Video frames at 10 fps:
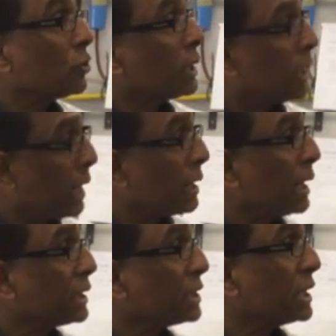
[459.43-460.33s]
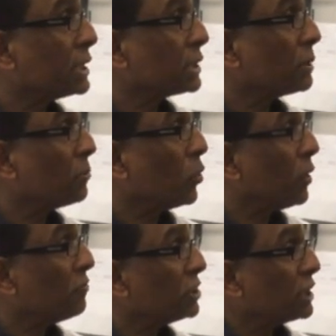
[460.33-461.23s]
So the current collection is
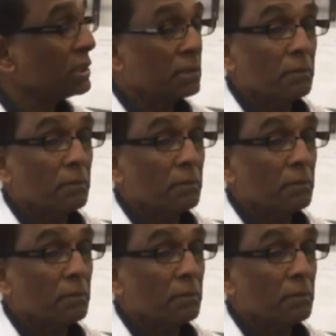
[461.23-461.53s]
more efficient.